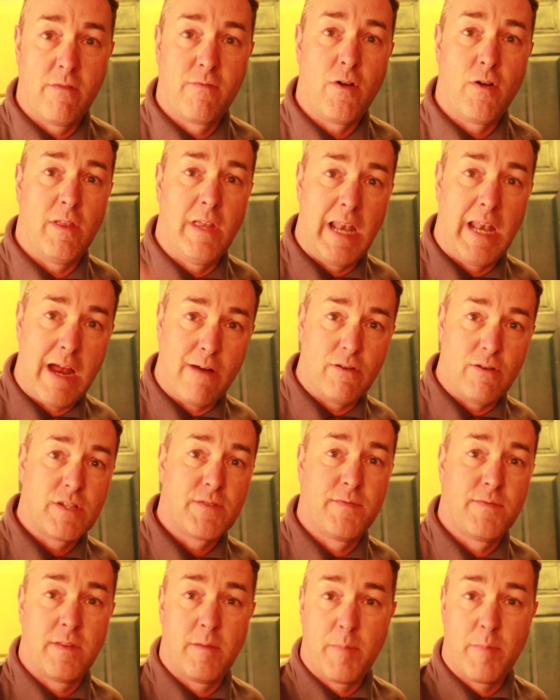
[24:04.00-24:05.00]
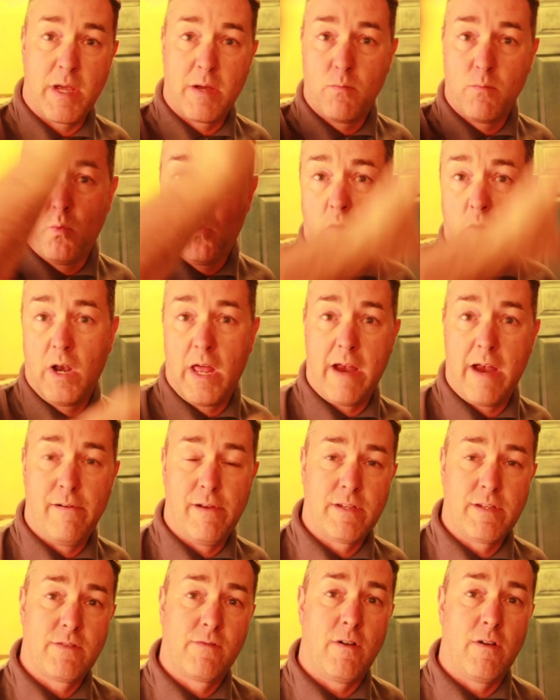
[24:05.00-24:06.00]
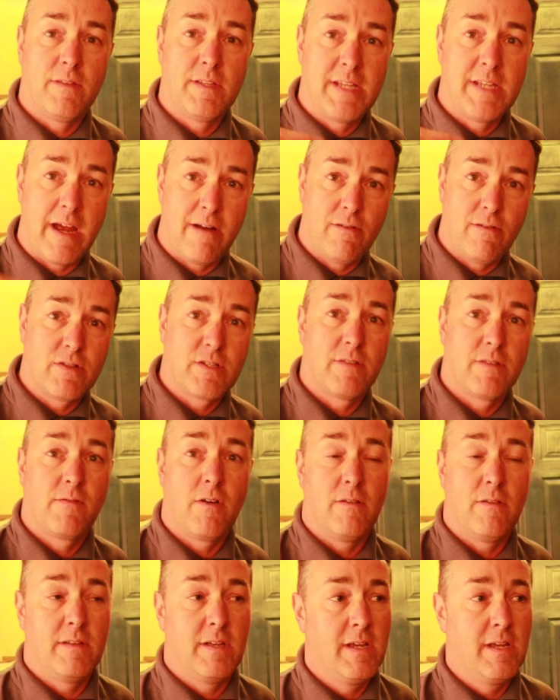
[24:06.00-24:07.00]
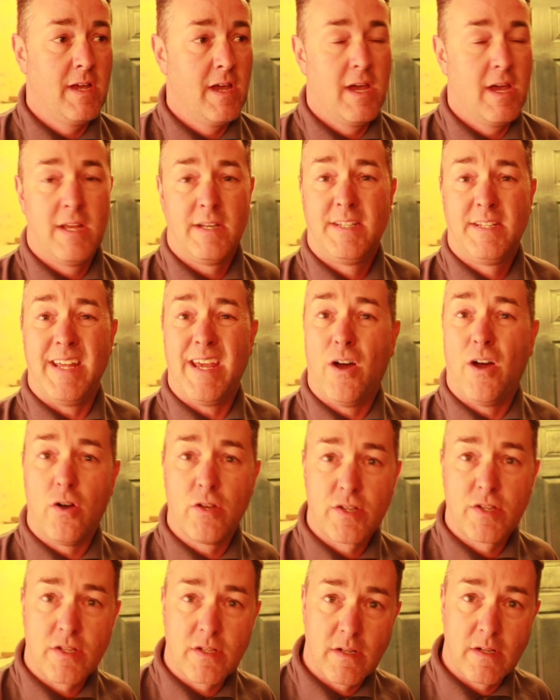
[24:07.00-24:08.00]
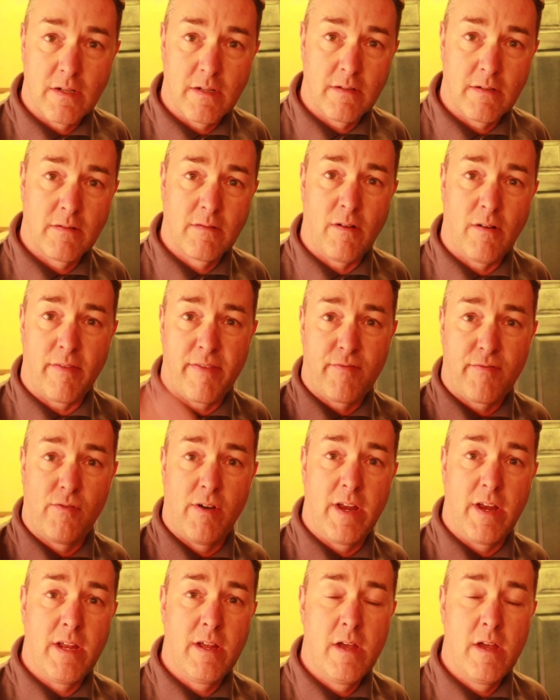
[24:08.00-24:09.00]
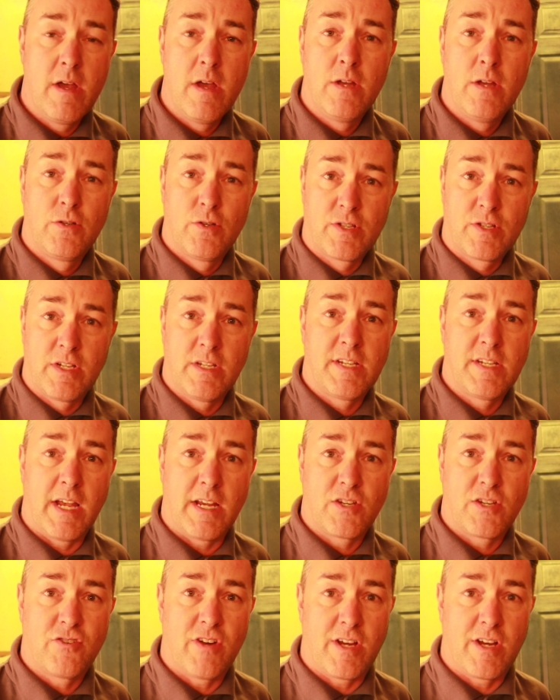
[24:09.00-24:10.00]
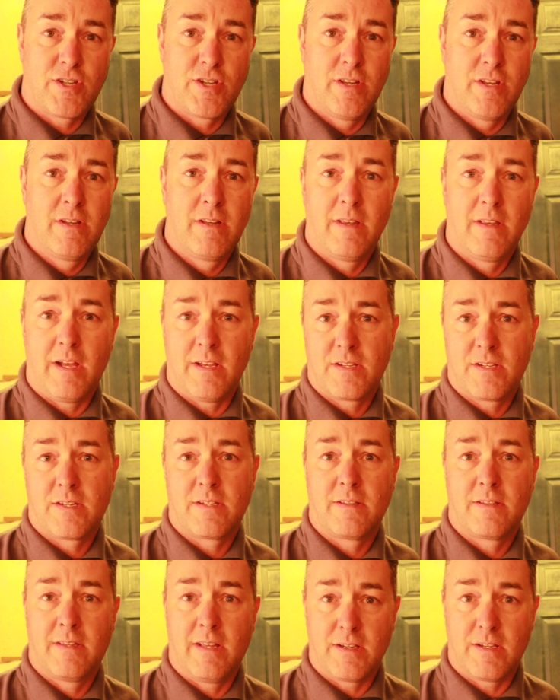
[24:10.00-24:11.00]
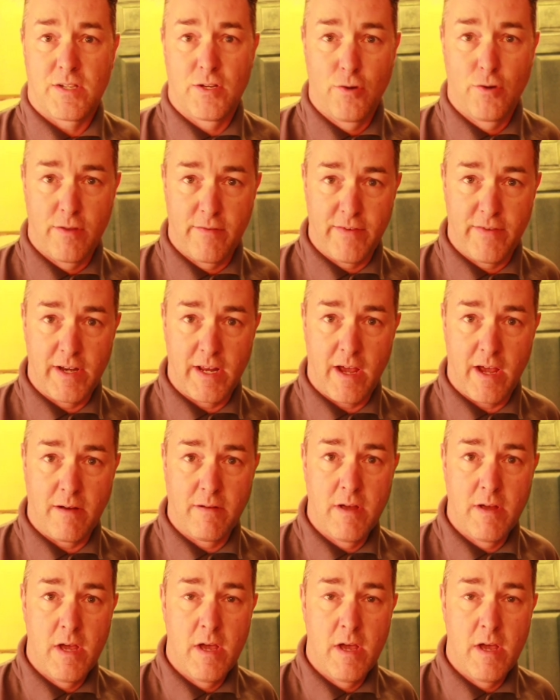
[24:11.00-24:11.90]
got the Laros for the big wall areas, I've got the Deros, I've got the Dios, I've got three, dustless extraction, that's, that's another video.